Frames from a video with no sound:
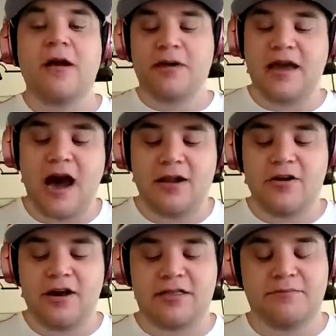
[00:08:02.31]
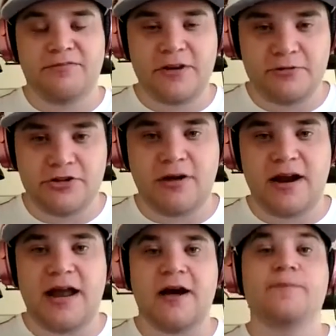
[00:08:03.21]
We got to look at the future right
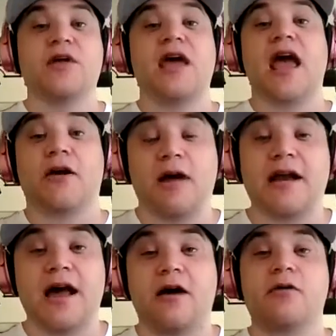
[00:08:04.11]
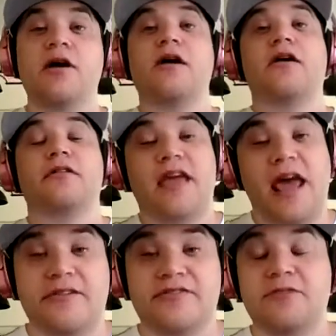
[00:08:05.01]
now. And right now, the
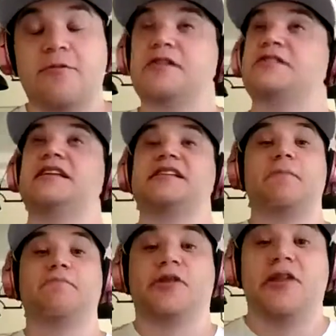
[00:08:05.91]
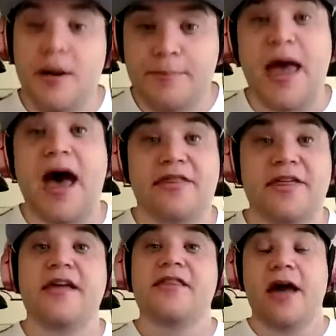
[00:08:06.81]
NFC West is a bloodbath
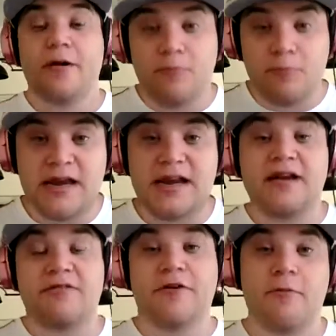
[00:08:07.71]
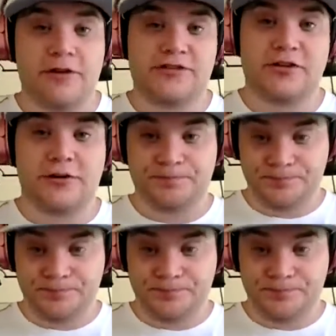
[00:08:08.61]
that we need to focus on.